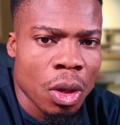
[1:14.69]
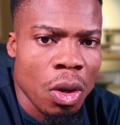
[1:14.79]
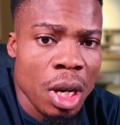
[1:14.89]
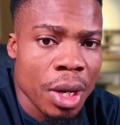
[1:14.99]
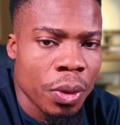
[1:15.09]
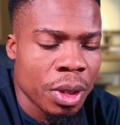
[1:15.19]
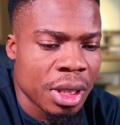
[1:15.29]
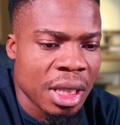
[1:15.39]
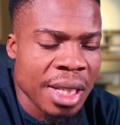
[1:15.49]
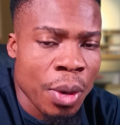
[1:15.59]
All I know is
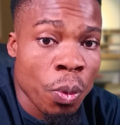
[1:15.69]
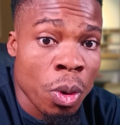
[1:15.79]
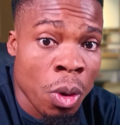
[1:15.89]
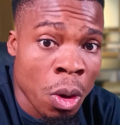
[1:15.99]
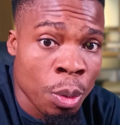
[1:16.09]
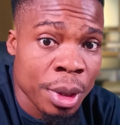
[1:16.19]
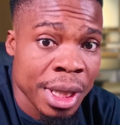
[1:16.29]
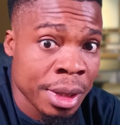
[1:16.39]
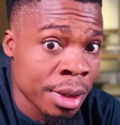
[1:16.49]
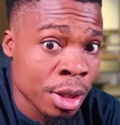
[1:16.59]
that I woke up
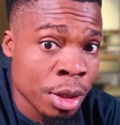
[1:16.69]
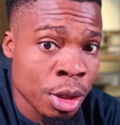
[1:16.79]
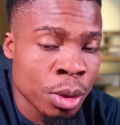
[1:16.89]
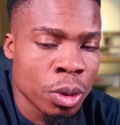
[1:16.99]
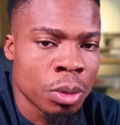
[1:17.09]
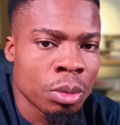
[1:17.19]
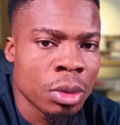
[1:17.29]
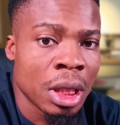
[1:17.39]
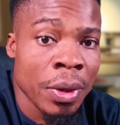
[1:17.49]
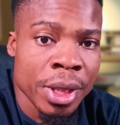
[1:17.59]
in the sitting
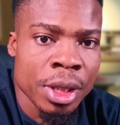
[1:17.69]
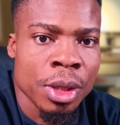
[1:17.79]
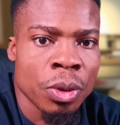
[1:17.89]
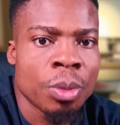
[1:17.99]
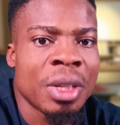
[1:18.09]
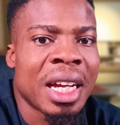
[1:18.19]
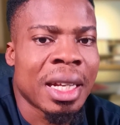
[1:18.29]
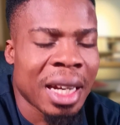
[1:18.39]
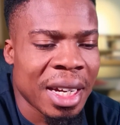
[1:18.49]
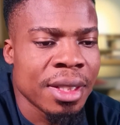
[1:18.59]
room, in our sitting room that
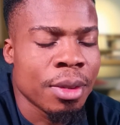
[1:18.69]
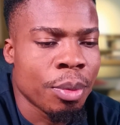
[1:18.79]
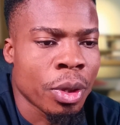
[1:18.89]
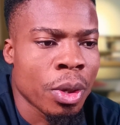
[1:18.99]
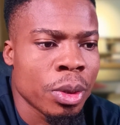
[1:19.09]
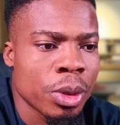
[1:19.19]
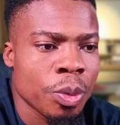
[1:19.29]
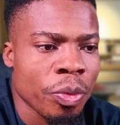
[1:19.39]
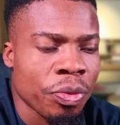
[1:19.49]
night because